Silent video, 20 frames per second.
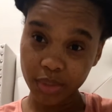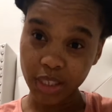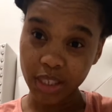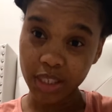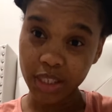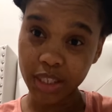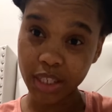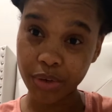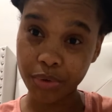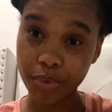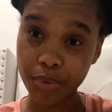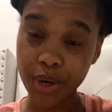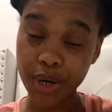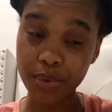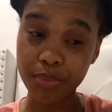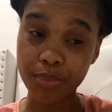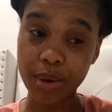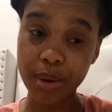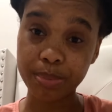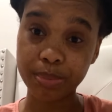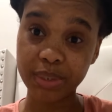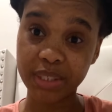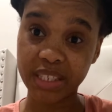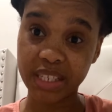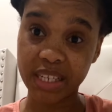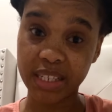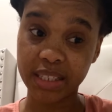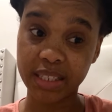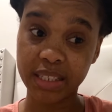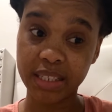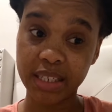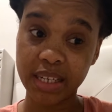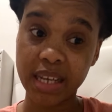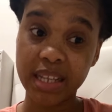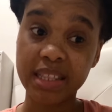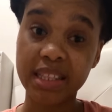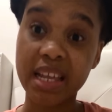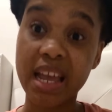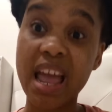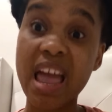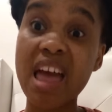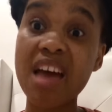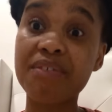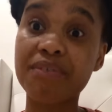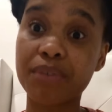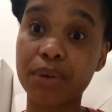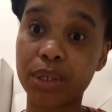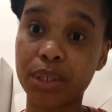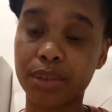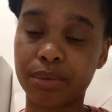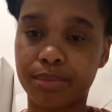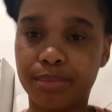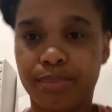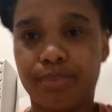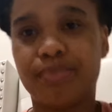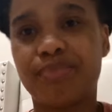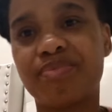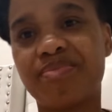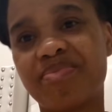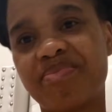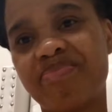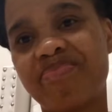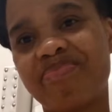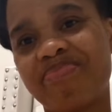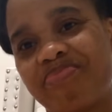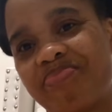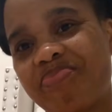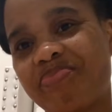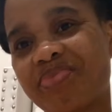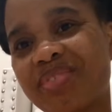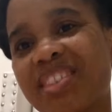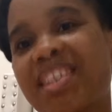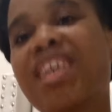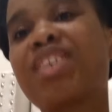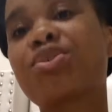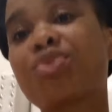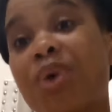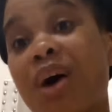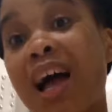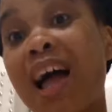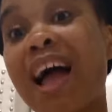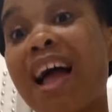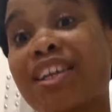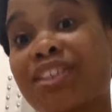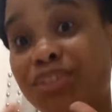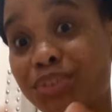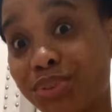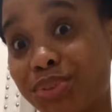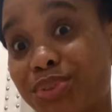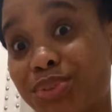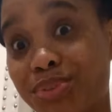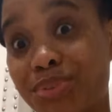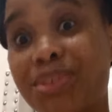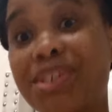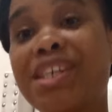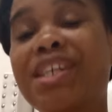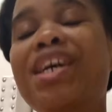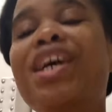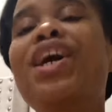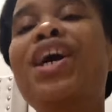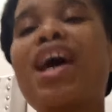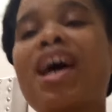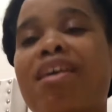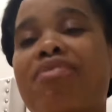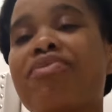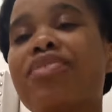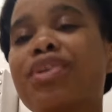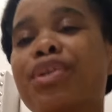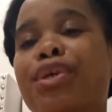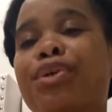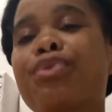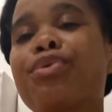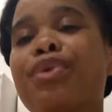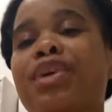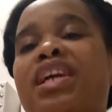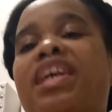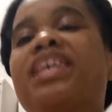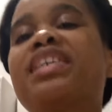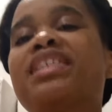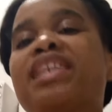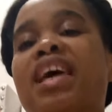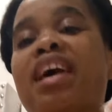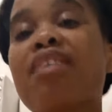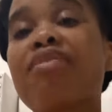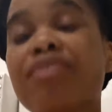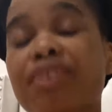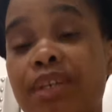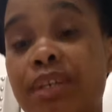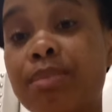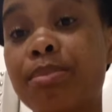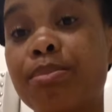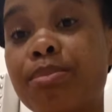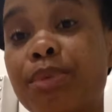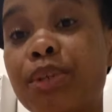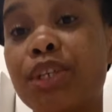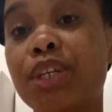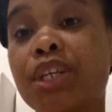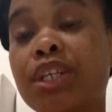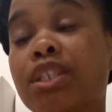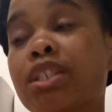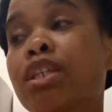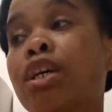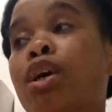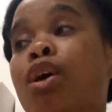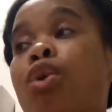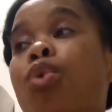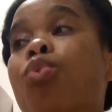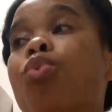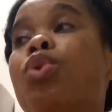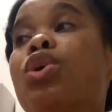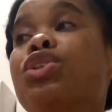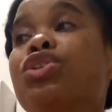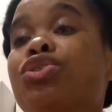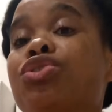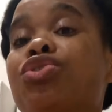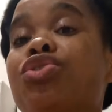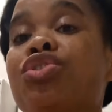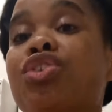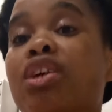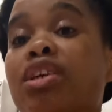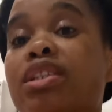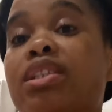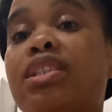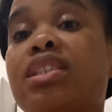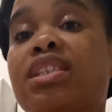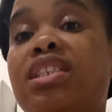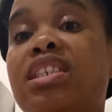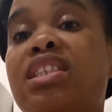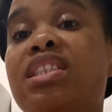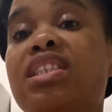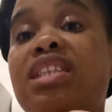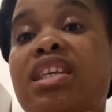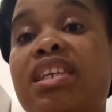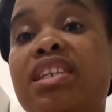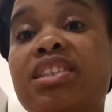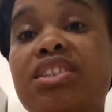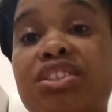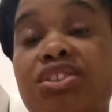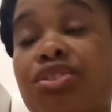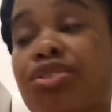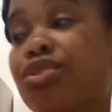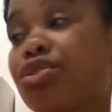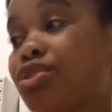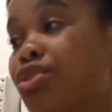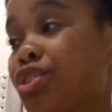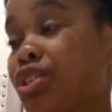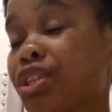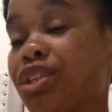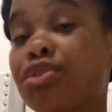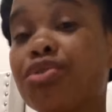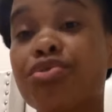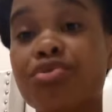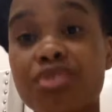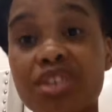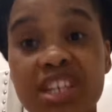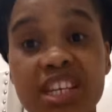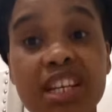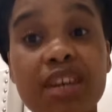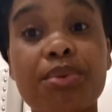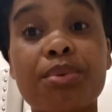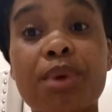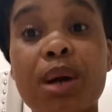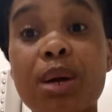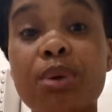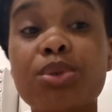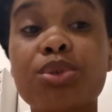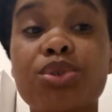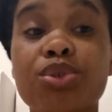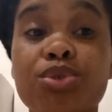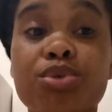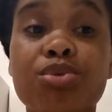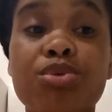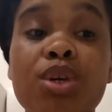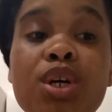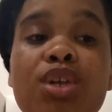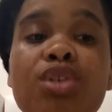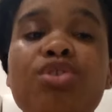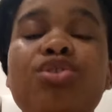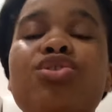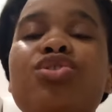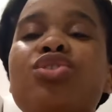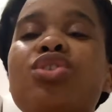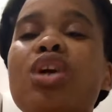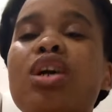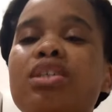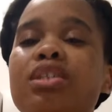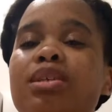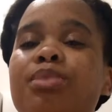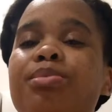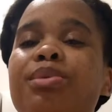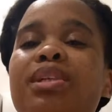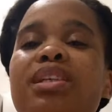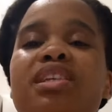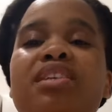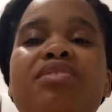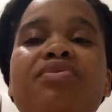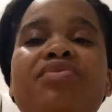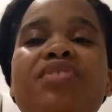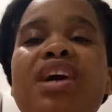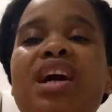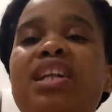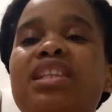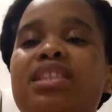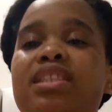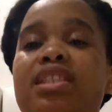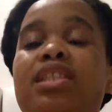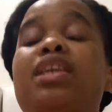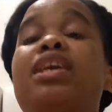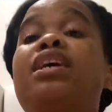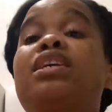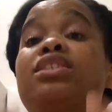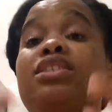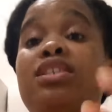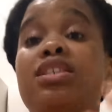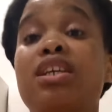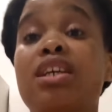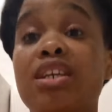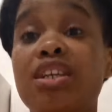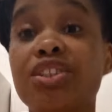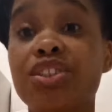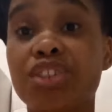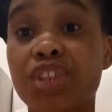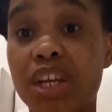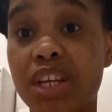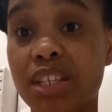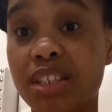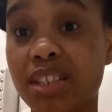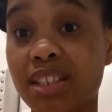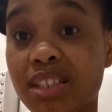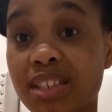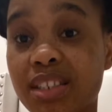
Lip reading: The green represent the effort. That's why I chose green. I feel like green is effort, because once you start to see things turning green around you, you start to believe that there's second chance.